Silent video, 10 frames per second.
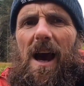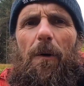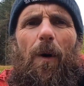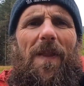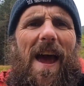
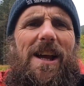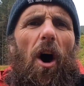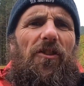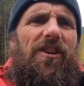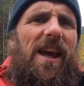And when they
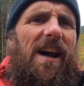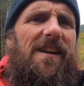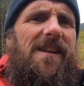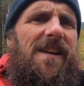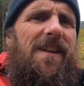got here,
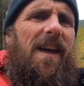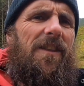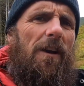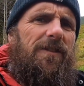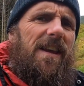they
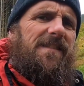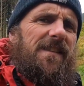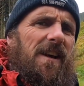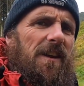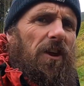noticed
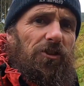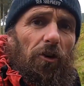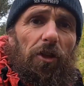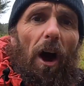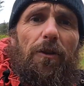that
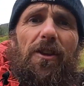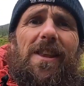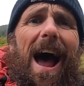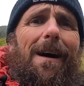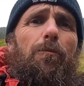although the
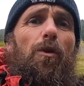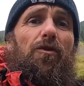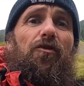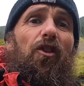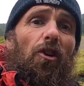dam was
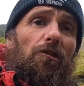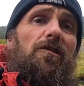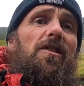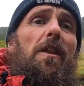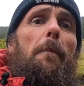full
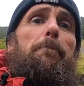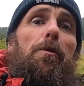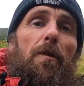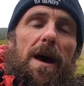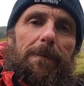to the
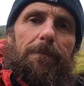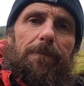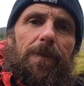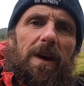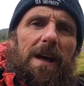brim,
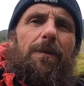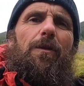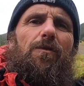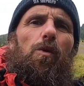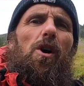it
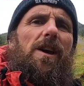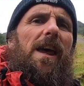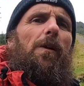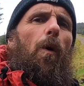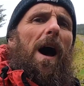was
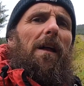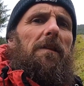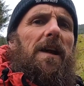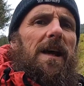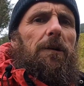working well.
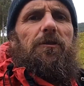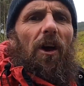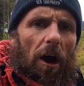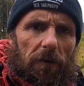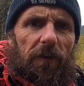It was
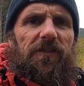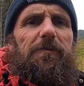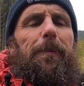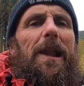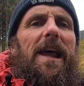
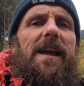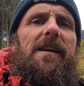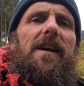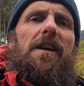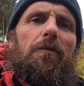overspilling,
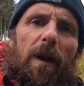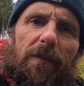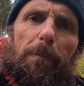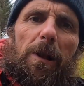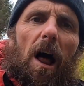the
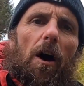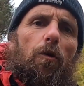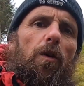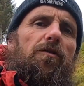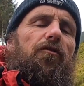river below
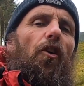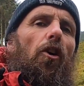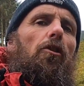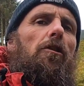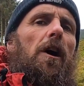was
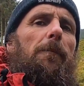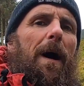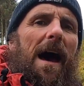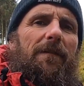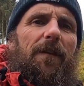full,
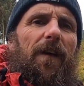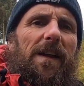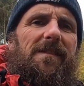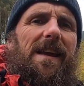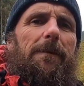but
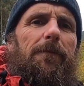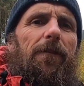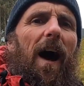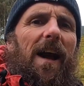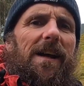everything seemed
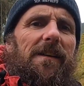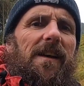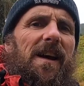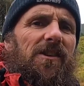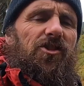fine.
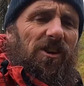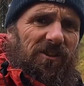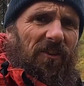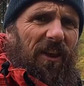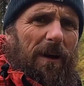And
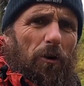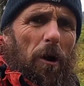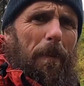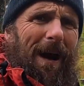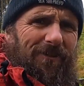just as they were
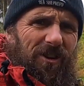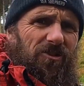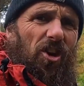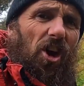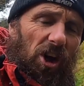about to
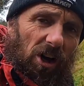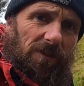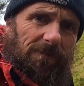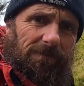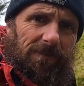
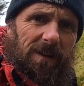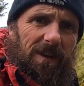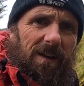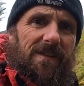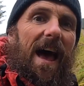turn
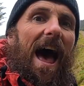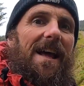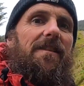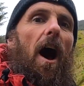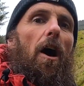to
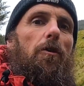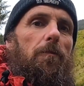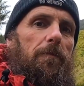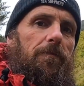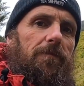head home,